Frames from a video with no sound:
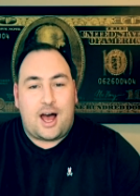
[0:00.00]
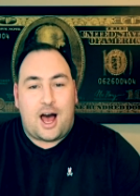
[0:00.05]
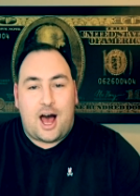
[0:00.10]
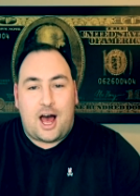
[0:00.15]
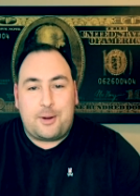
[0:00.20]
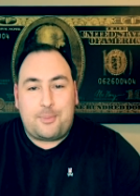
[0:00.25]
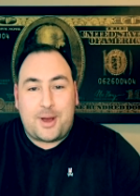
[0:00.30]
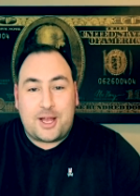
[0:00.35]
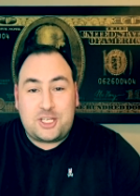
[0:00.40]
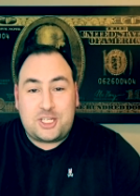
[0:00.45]

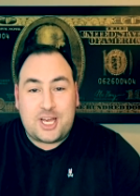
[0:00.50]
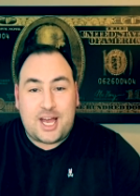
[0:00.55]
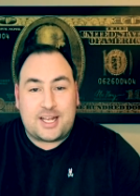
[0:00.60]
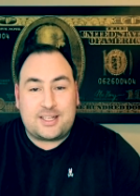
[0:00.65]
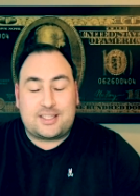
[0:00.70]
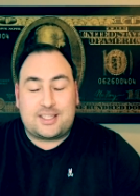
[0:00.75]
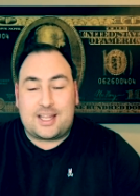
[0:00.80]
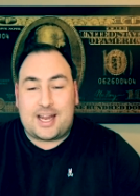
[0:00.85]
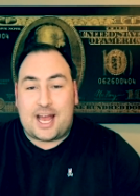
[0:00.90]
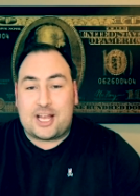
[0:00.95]
on my
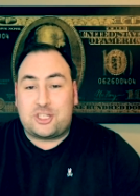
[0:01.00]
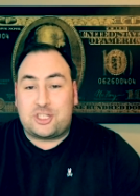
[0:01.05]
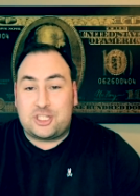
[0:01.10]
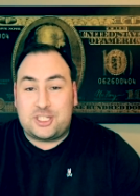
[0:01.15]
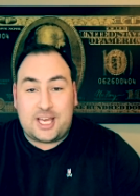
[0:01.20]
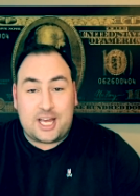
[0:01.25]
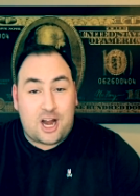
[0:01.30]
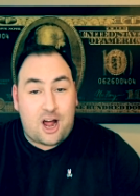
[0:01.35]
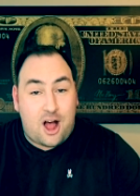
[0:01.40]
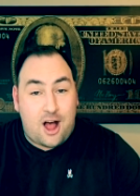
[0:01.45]
chest that I
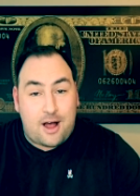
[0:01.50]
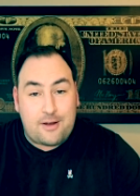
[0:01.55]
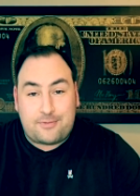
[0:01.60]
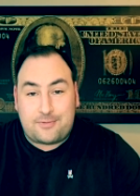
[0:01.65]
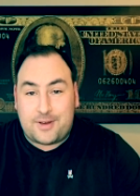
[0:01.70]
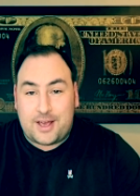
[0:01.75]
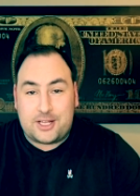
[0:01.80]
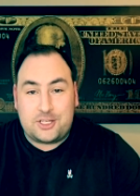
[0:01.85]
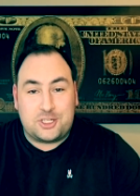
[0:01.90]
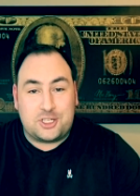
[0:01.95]
should get
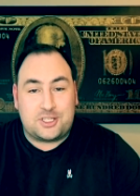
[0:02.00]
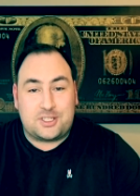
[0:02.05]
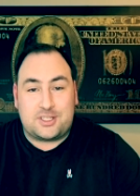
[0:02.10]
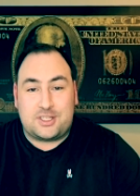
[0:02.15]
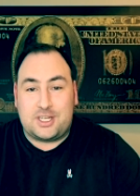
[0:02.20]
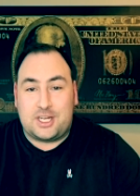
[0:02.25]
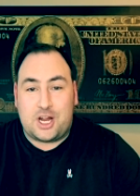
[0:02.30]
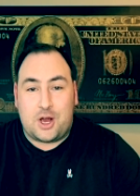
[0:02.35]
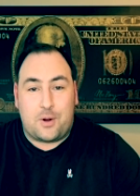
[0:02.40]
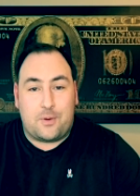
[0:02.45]
off and
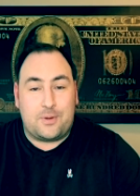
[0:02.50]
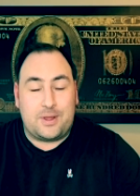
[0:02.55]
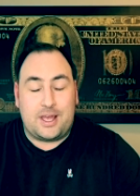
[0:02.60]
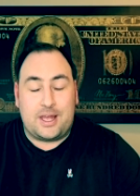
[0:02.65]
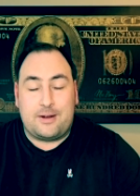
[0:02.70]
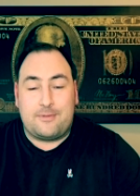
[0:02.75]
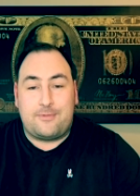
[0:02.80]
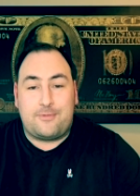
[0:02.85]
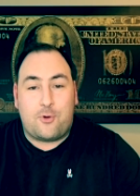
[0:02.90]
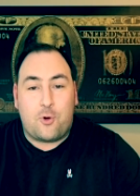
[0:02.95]
just, you know,
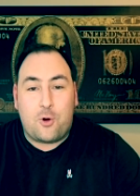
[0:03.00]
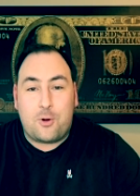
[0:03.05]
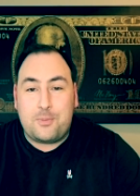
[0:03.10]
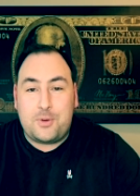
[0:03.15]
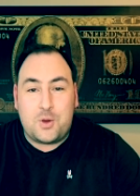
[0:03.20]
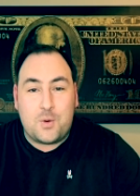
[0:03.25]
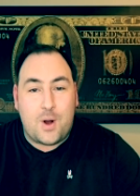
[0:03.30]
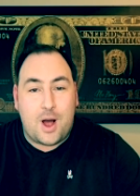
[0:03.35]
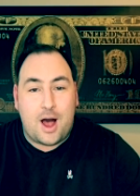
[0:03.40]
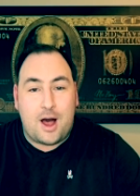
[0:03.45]
inform
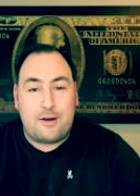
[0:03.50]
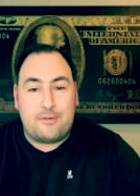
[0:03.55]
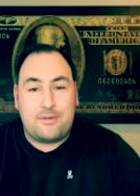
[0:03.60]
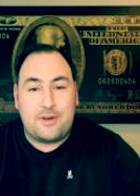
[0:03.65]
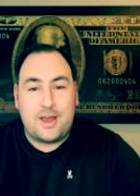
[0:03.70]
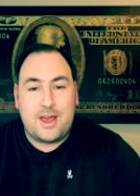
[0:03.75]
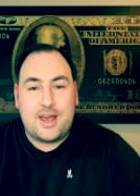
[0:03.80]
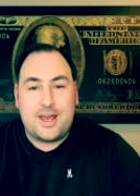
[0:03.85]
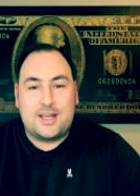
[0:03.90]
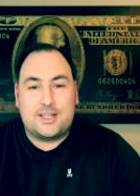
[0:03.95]
you of,